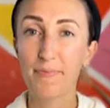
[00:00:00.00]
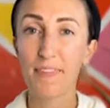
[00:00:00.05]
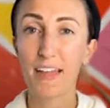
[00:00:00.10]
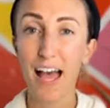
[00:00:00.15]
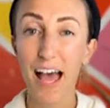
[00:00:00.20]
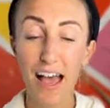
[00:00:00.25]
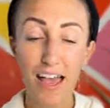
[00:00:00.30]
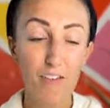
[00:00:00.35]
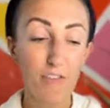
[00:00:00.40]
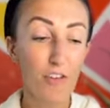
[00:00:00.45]

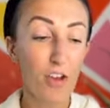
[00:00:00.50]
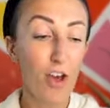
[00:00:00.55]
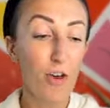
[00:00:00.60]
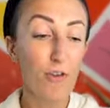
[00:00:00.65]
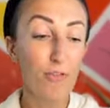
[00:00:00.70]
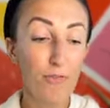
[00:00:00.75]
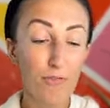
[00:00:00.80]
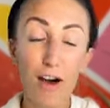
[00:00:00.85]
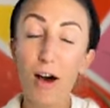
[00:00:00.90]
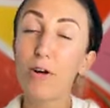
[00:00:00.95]
I've
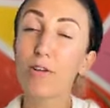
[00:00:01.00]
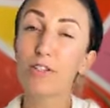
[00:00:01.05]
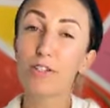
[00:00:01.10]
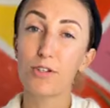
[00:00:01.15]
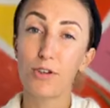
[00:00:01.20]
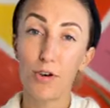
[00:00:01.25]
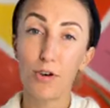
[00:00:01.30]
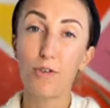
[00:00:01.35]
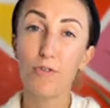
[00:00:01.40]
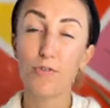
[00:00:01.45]
felt
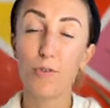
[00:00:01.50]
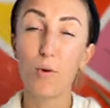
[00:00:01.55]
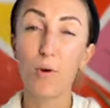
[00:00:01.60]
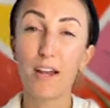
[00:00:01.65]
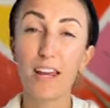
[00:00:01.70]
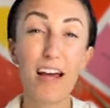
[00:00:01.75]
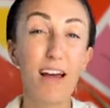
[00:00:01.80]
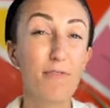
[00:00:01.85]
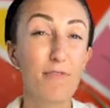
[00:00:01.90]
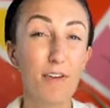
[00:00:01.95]
void,
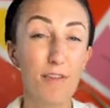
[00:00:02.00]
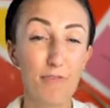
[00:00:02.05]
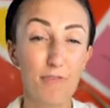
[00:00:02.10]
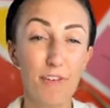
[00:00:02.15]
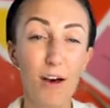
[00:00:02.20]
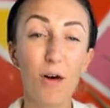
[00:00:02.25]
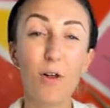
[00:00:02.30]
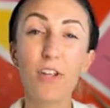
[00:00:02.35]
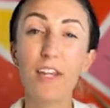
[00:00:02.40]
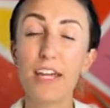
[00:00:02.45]
I've
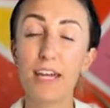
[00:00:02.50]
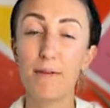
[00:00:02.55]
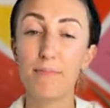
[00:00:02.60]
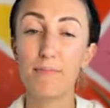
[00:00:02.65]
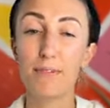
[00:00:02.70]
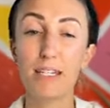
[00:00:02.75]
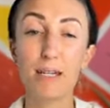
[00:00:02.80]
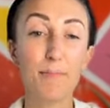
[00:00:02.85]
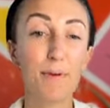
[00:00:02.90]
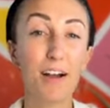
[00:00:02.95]
felt
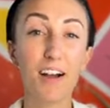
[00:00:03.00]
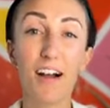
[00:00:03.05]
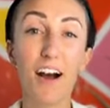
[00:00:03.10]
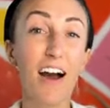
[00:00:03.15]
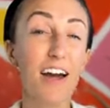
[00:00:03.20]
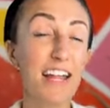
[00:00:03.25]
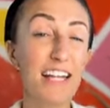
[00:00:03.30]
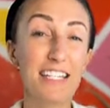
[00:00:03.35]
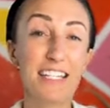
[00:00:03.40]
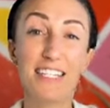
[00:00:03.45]
empty, but
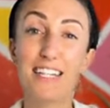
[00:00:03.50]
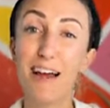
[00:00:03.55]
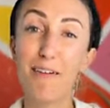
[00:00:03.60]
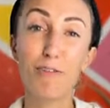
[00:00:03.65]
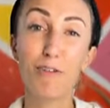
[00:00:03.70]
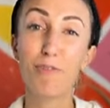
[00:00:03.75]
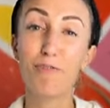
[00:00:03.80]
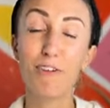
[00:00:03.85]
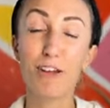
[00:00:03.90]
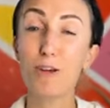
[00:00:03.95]
God has never
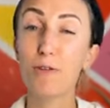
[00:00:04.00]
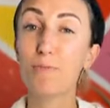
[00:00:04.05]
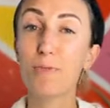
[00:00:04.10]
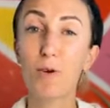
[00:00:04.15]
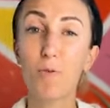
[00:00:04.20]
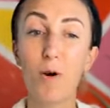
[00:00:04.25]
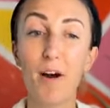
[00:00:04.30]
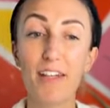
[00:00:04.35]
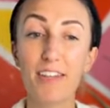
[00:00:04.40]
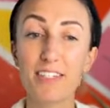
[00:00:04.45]
failed me
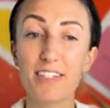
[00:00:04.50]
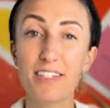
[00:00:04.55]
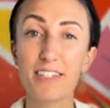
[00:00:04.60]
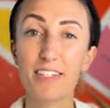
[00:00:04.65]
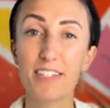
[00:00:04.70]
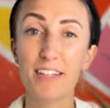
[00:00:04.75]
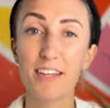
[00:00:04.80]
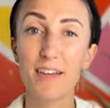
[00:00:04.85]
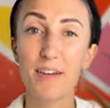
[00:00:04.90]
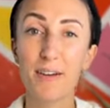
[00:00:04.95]
once.